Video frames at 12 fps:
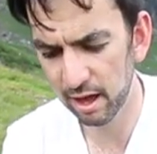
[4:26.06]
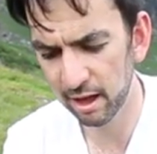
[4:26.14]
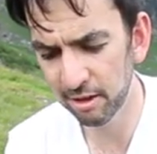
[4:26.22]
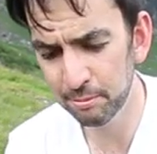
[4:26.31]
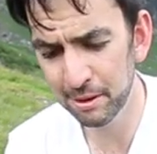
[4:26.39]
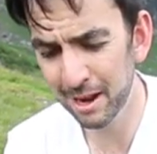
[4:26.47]

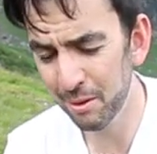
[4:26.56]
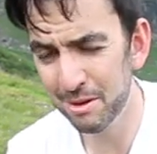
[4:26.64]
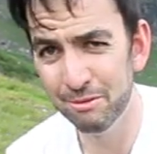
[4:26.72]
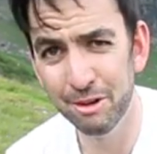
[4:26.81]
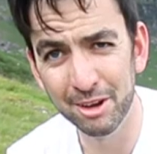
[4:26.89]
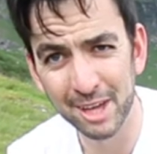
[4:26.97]
I've been out
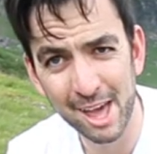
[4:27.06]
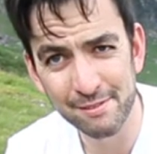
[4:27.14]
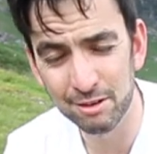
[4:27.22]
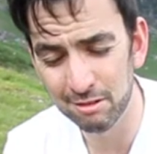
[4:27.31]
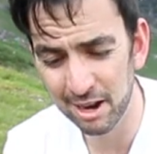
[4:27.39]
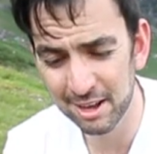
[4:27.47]
in really
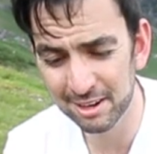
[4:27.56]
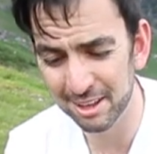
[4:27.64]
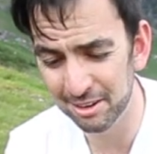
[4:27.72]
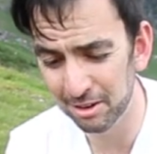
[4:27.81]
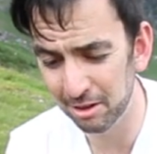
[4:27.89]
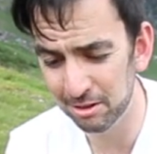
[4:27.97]
heavy rain
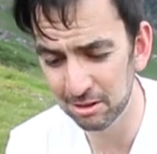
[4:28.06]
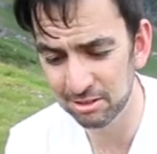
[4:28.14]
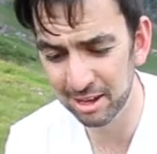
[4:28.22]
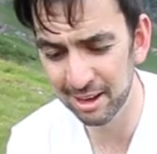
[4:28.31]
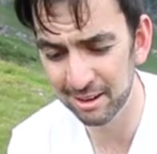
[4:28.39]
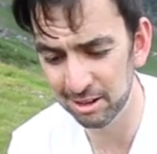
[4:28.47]
and not
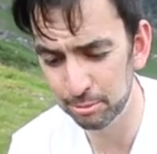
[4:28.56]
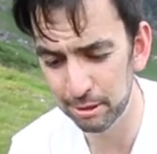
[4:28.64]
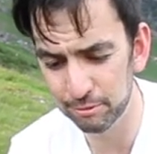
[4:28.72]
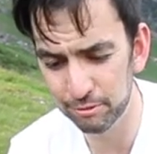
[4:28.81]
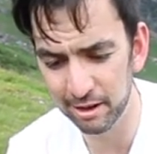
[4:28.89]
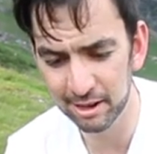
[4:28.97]
used that and it's
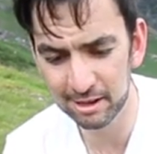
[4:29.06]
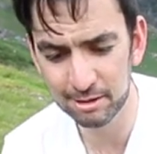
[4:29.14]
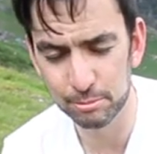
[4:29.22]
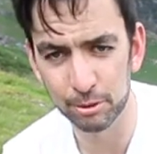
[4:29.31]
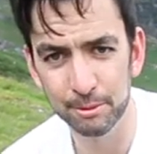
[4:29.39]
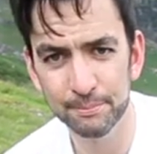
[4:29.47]
been
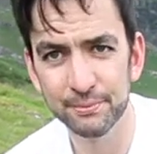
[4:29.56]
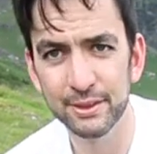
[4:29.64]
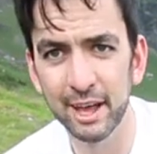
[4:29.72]
fine but